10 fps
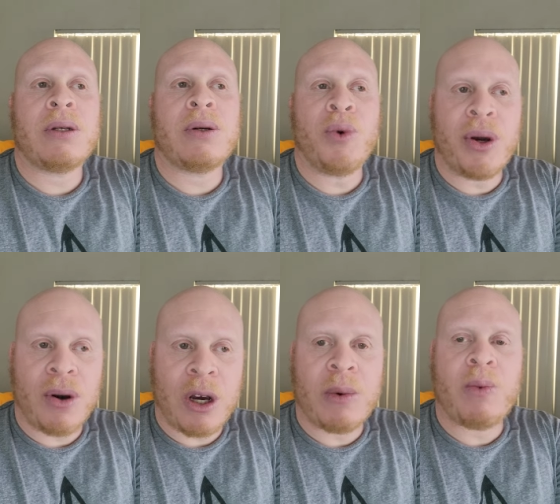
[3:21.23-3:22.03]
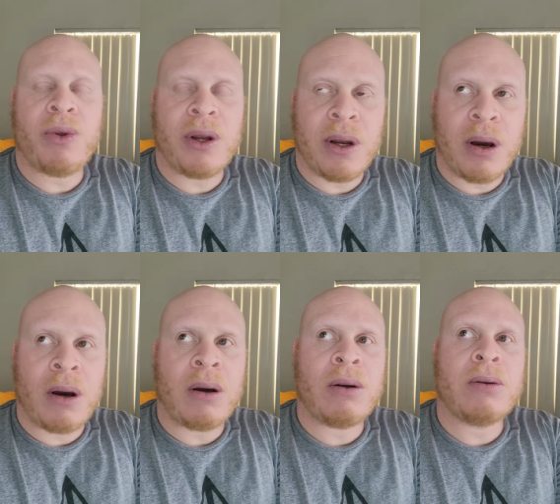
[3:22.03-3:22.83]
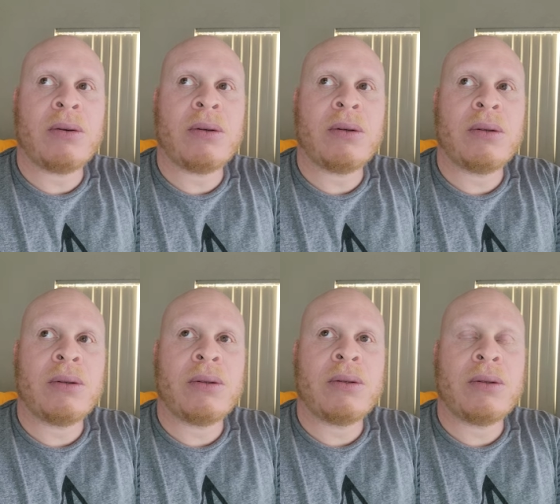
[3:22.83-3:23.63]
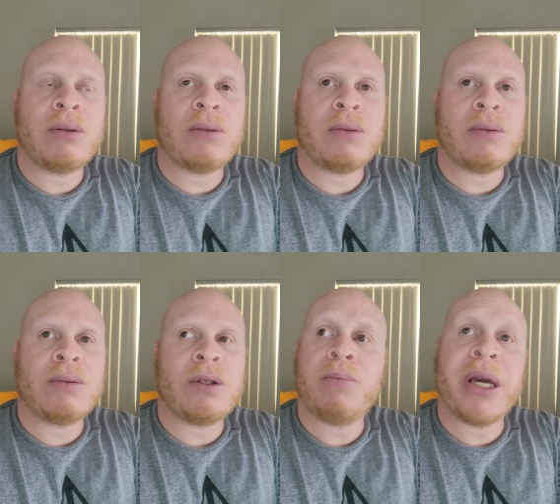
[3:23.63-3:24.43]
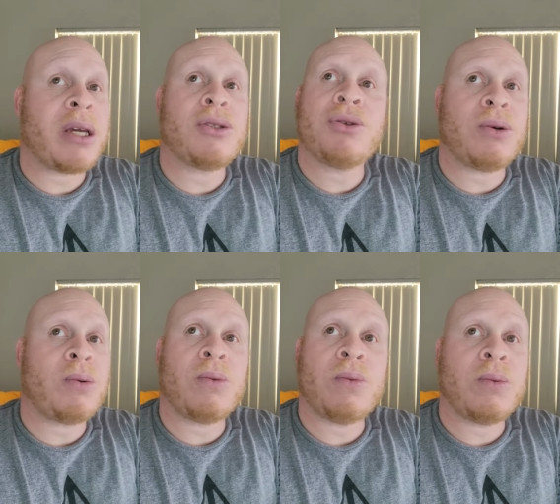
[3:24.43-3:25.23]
And we're gonna come up with a law to make it so